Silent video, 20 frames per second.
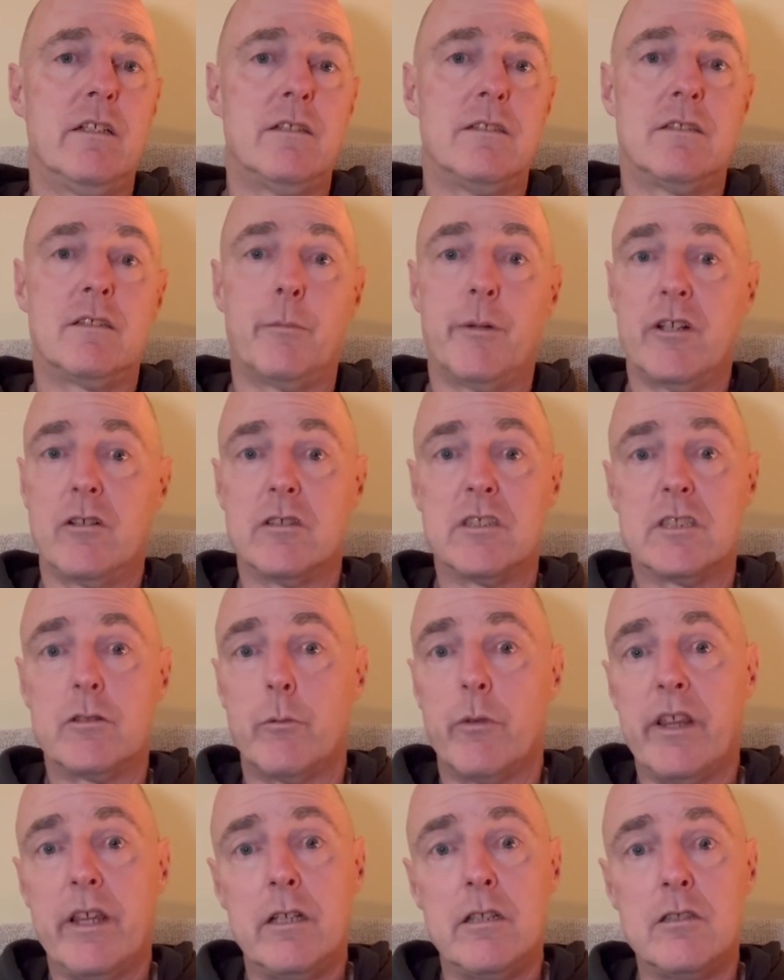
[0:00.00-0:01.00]
To be honest with
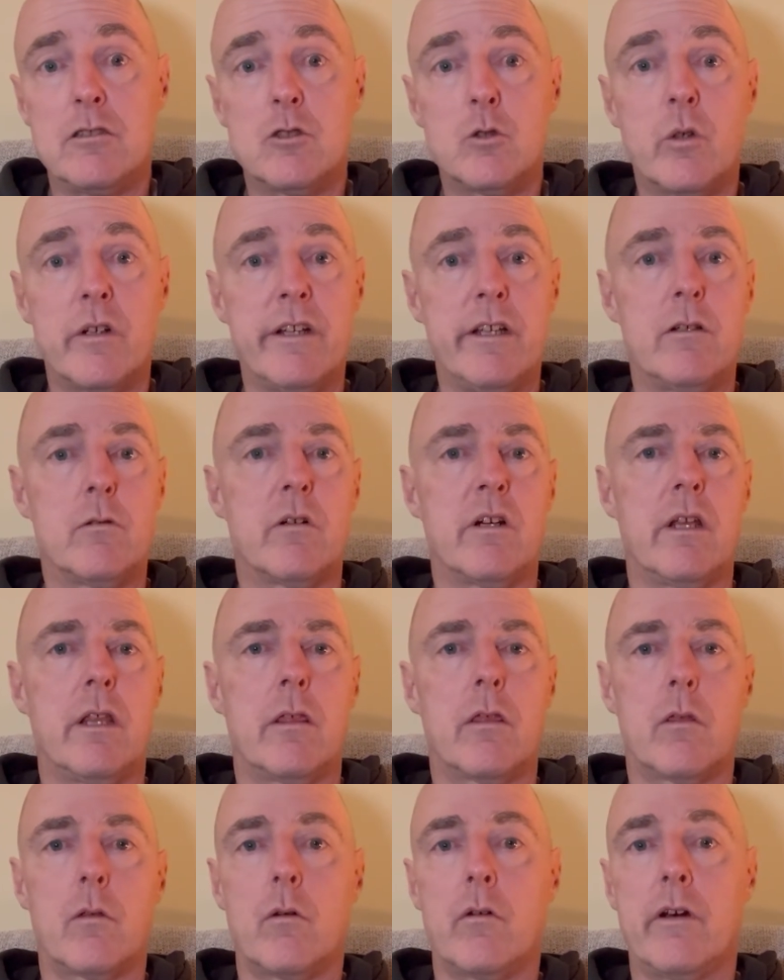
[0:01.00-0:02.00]
you,
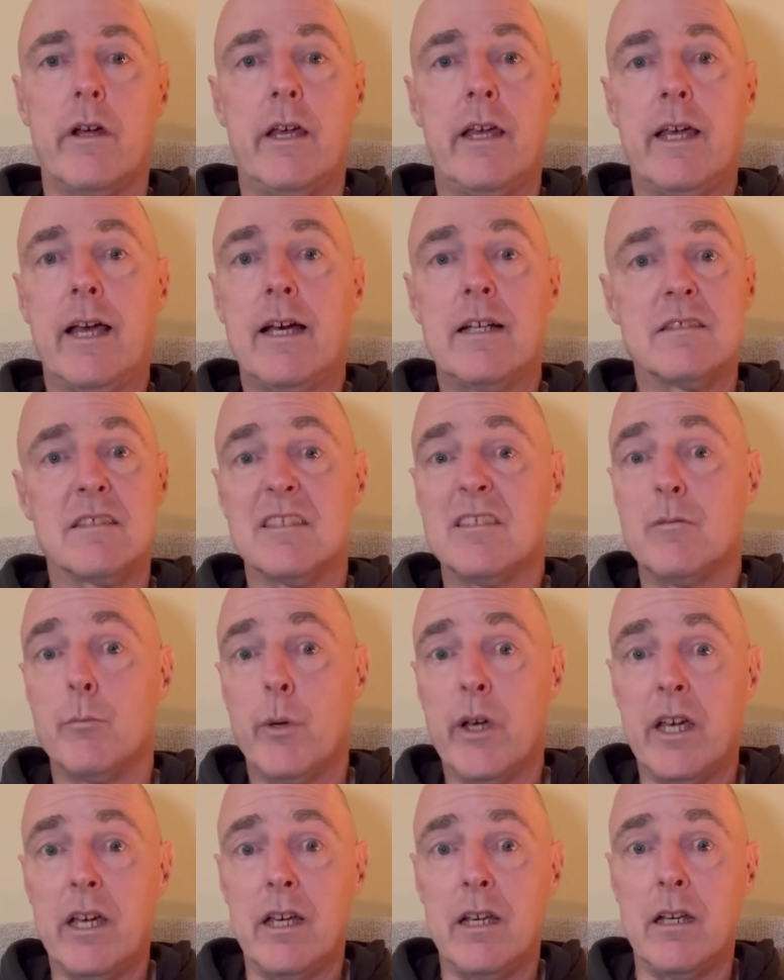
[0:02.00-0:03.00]
2023 hasn't
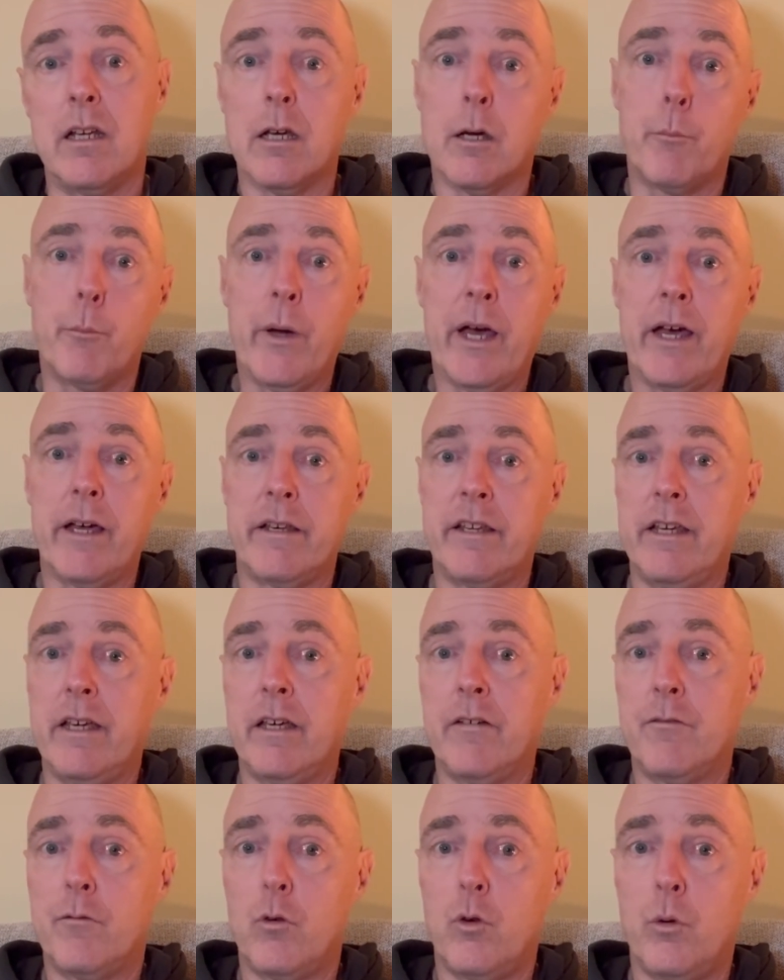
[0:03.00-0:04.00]
been a bad year
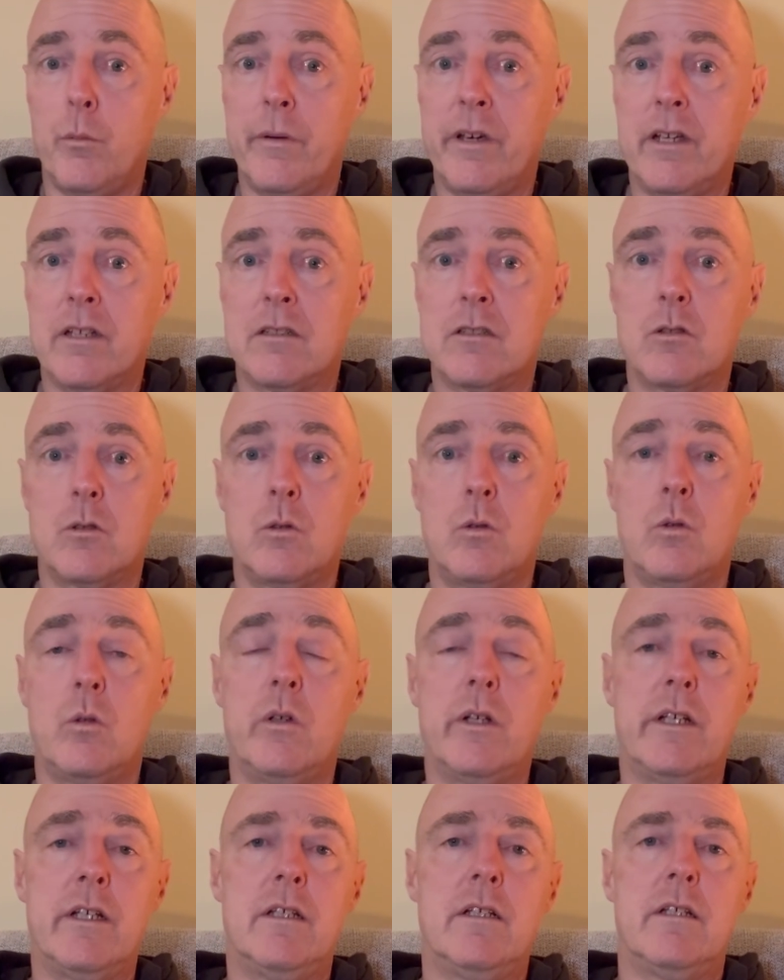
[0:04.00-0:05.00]
for me at all.
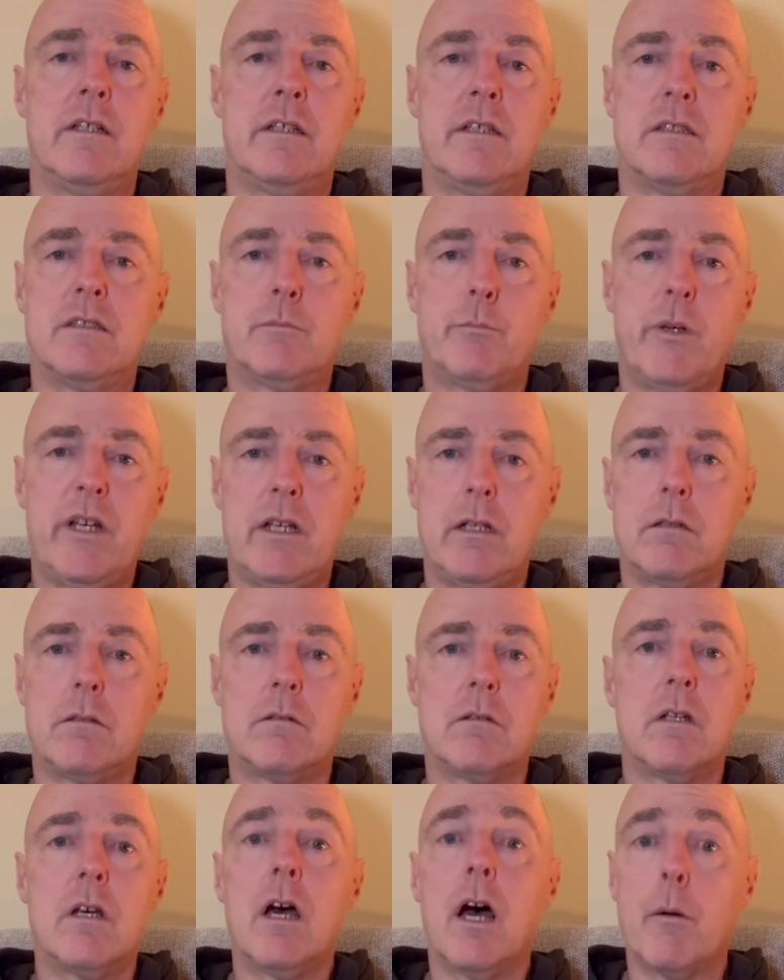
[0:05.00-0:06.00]
It's been
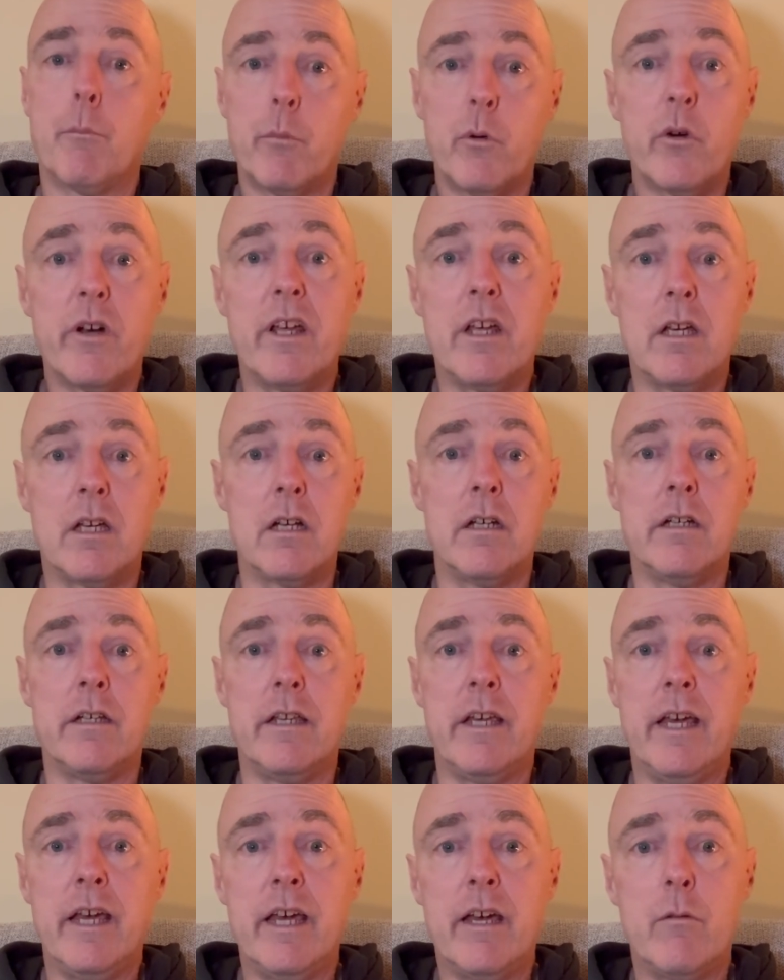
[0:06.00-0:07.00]
a pretty good
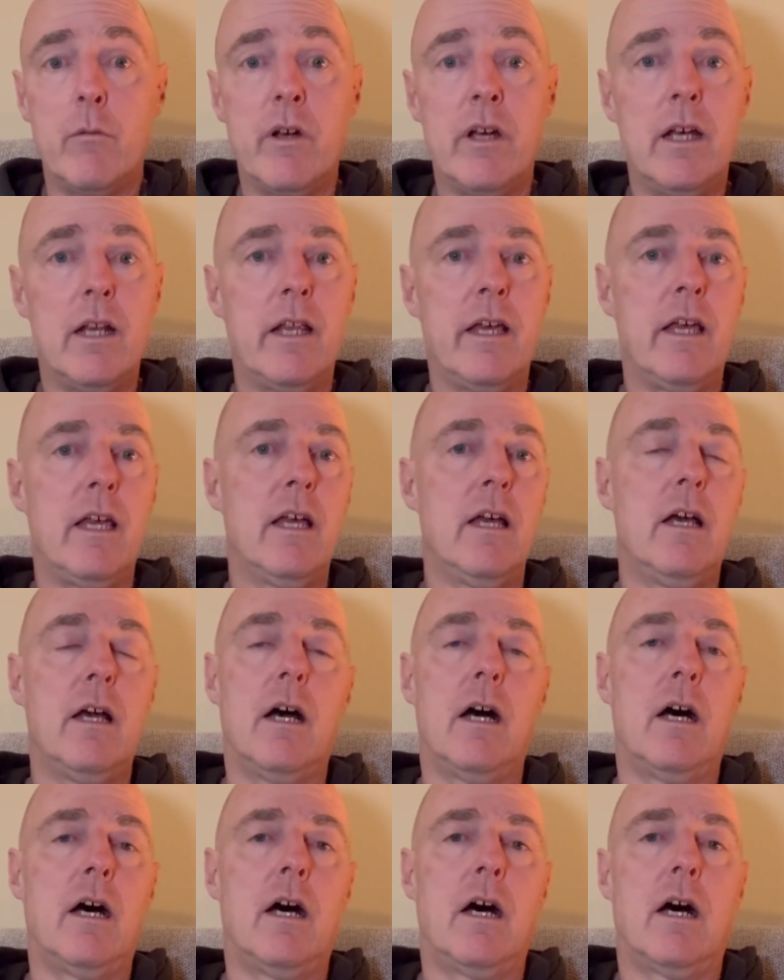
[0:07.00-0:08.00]
year, really.
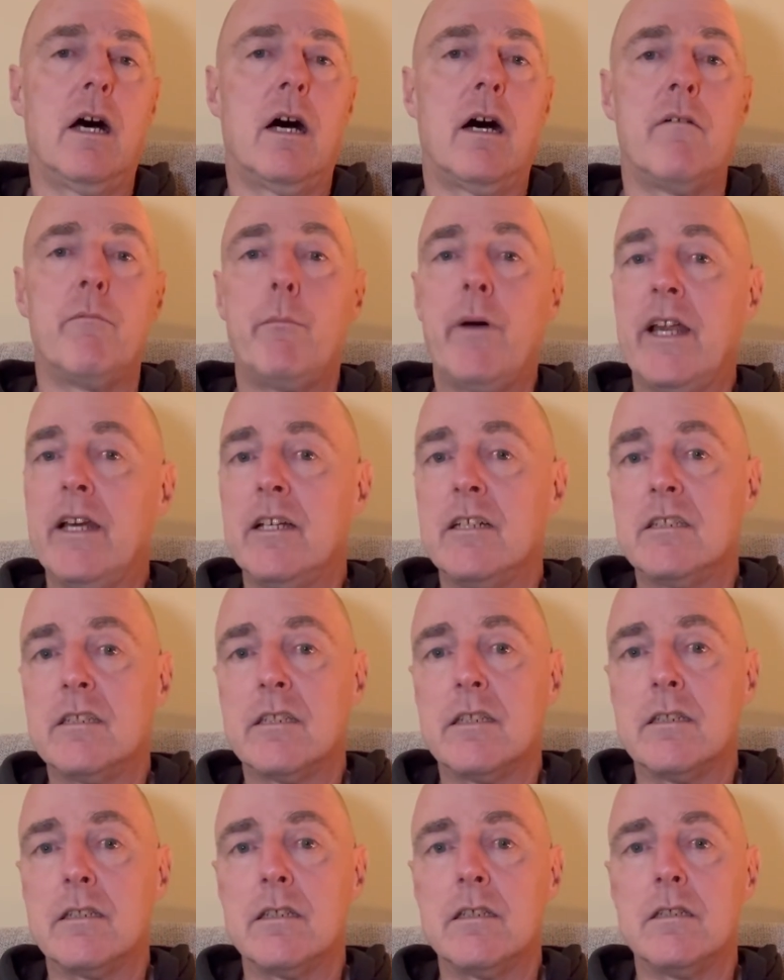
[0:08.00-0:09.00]
I've managed
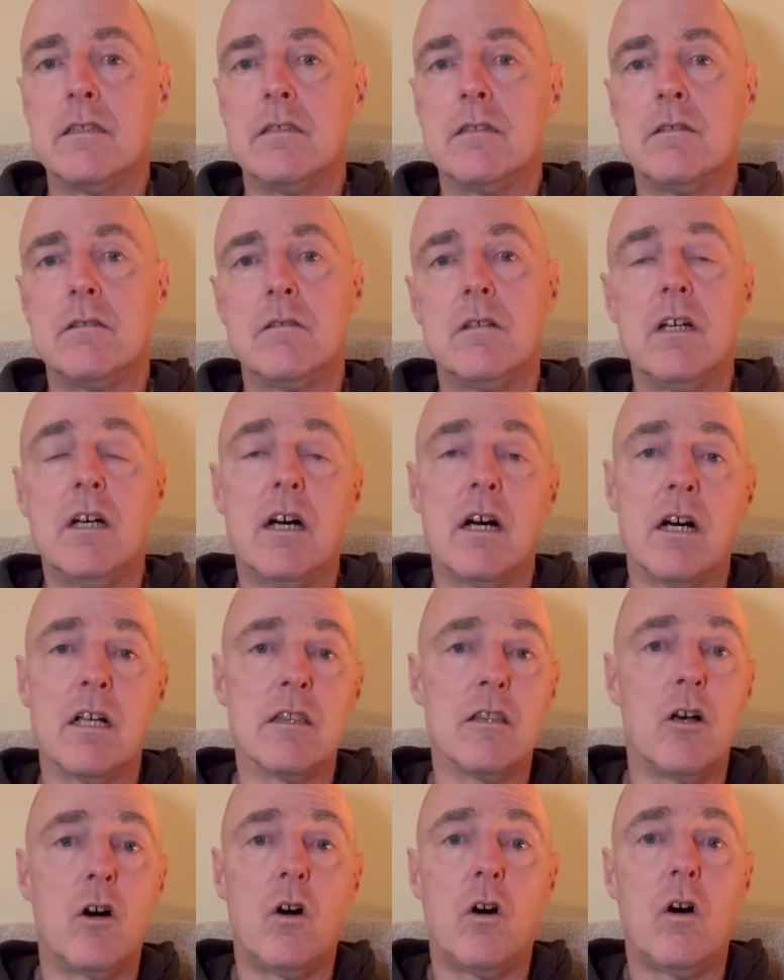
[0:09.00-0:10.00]
to do a
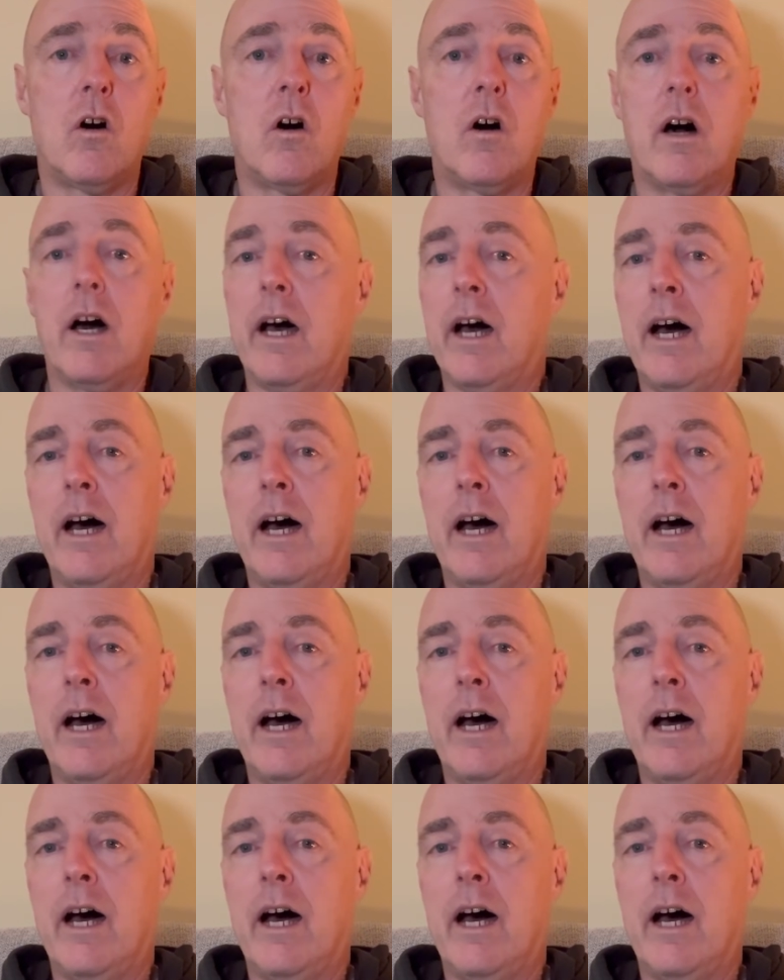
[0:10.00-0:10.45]
lot,